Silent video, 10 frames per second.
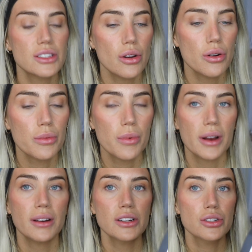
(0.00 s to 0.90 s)
So what
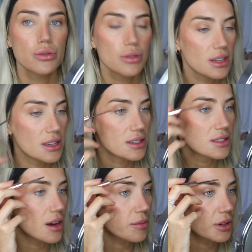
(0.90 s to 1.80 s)
I'm going to do
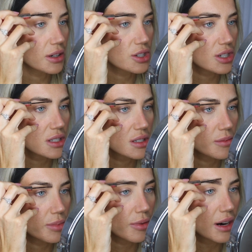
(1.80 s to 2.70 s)
is I'm going to
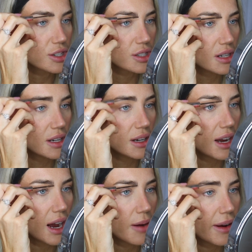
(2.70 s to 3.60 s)
just brush it
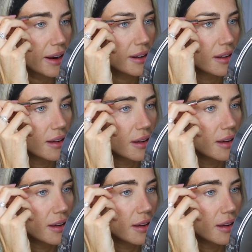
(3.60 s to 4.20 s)
up, and